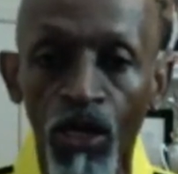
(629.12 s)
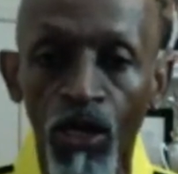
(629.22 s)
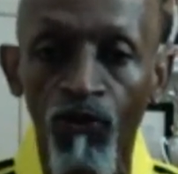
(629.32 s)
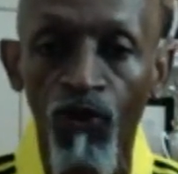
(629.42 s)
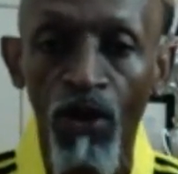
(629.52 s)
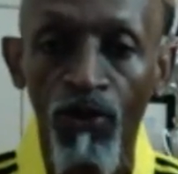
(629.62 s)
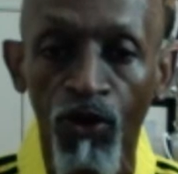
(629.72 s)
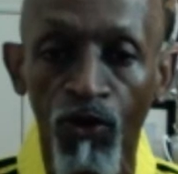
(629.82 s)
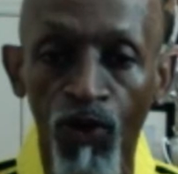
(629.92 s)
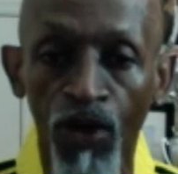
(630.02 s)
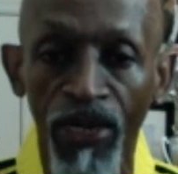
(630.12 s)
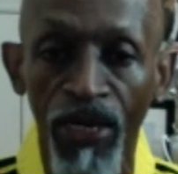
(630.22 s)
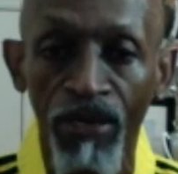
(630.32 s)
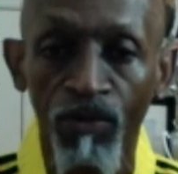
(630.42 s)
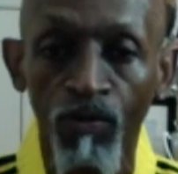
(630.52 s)
throughout the
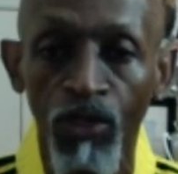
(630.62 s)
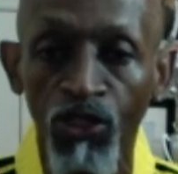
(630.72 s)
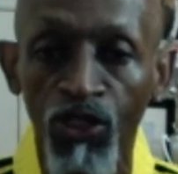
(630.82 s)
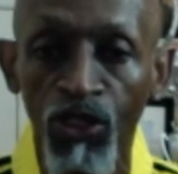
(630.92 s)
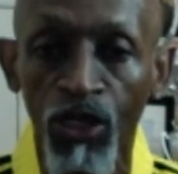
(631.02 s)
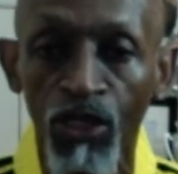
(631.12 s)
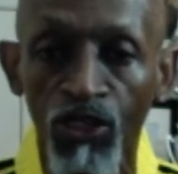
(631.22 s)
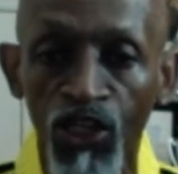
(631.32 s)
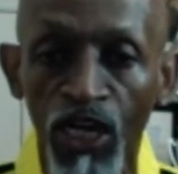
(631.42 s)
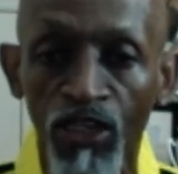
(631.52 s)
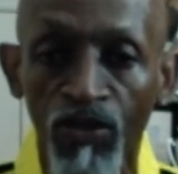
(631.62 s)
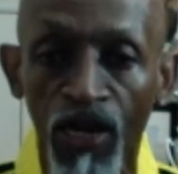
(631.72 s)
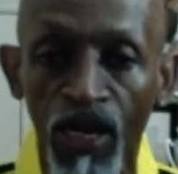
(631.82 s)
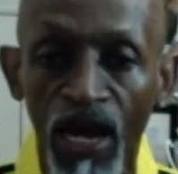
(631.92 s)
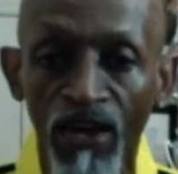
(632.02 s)
Caribbean, which changed my
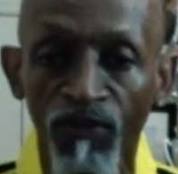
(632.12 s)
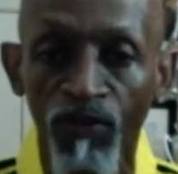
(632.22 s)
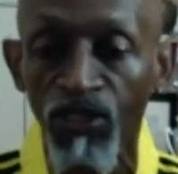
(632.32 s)
life because